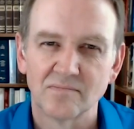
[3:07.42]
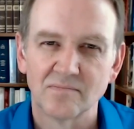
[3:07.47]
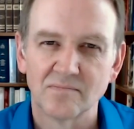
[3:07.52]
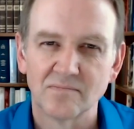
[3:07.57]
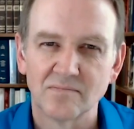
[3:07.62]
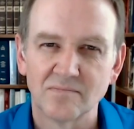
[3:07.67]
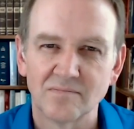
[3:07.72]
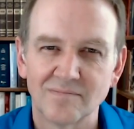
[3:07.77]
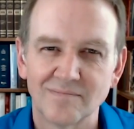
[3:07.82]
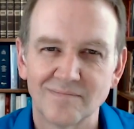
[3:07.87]

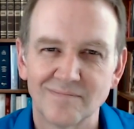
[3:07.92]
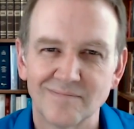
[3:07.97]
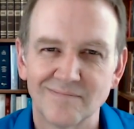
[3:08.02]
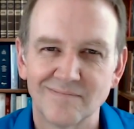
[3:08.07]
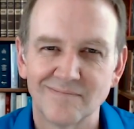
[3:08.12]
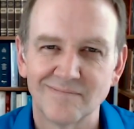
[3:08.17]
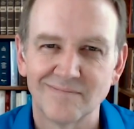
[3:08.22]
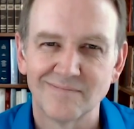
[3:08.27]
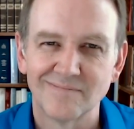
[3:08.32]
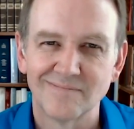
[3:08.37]

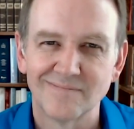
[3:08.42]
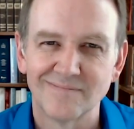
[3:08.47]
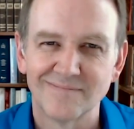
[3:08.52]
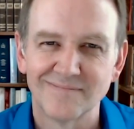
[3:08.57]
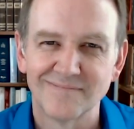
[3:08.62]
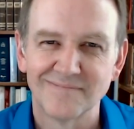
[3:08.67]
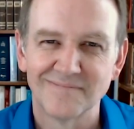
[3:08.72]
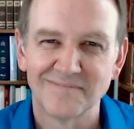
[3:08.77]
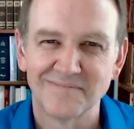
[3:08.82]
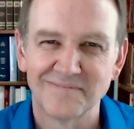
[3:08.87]

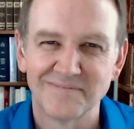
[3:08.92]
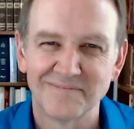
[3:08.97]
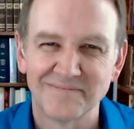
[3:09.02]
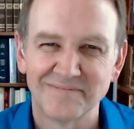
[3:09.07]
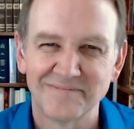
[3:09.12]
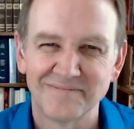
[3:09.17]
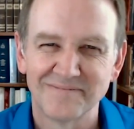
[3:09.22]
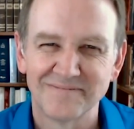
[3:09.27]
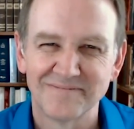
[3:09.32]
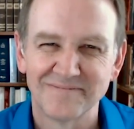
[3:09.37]

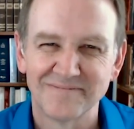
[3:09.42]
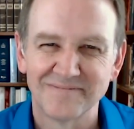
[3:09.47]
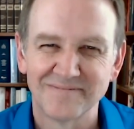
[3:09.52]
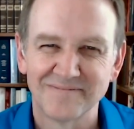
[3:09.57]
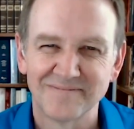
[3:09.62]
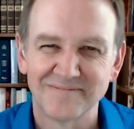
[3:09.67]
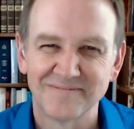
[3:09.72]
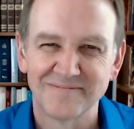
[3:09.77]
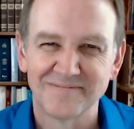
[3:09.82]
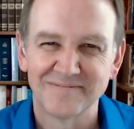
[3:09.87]

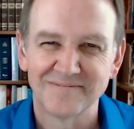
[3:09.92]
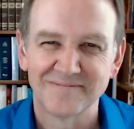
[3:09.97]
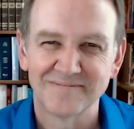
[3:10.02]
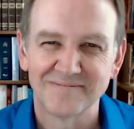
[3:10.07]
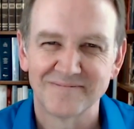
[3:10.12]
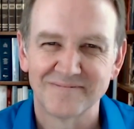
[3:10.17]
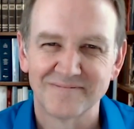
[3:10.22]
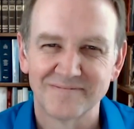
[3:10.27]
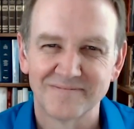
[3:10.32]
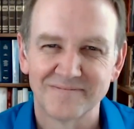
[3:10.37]

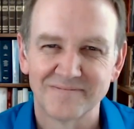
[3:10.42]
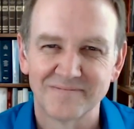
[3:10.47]
(not speaking)